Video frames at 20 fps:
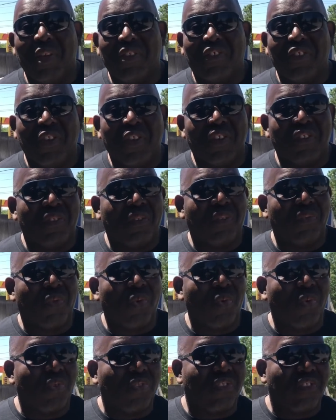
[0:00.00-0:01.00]
Mesut Ozil, of
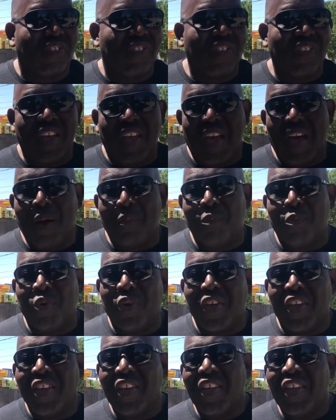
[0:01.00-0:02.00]
course, our
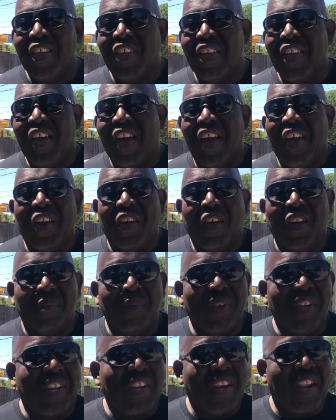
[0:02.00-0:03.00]
boy, and
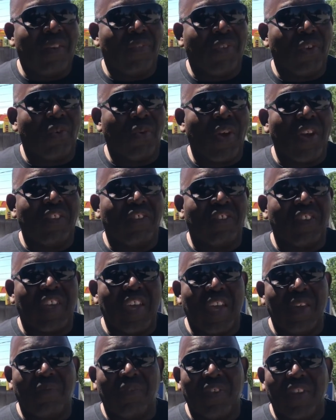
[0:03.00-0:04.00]
um, he didn't have the greatest of
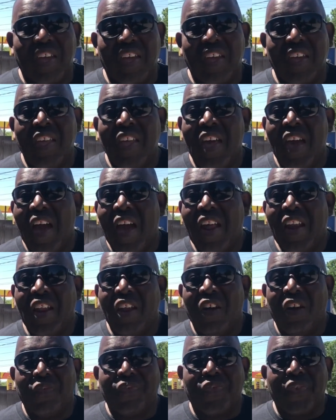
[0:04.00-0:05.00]
games in that. And
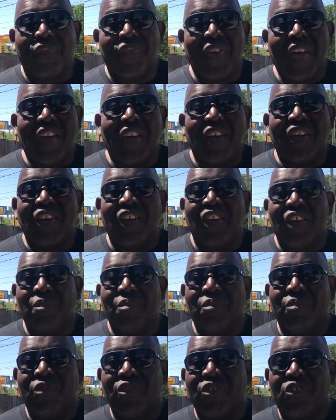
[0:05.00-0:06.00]
then after that,
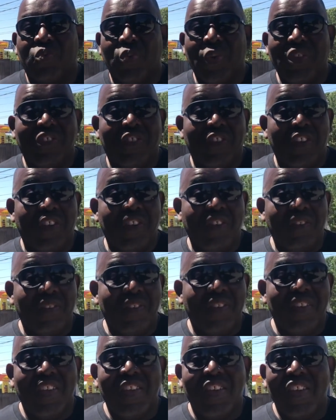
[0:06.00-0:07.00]
um, Switzerland,
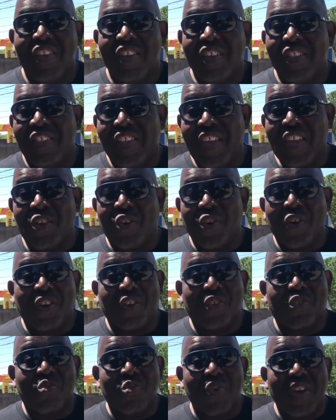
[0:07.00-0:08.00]
they got
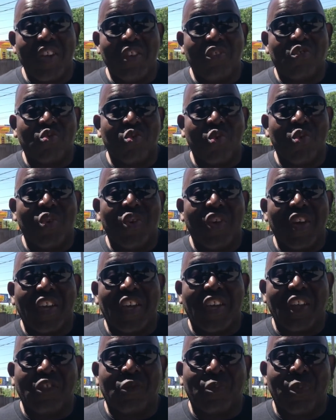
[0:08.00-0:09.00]
a great draw
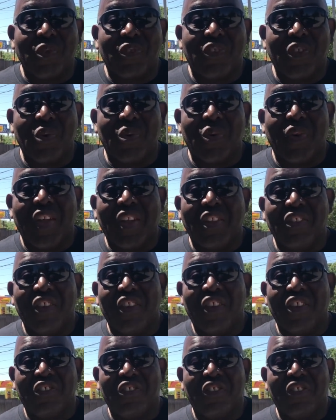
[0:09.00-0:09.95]
against Brazil, and uh,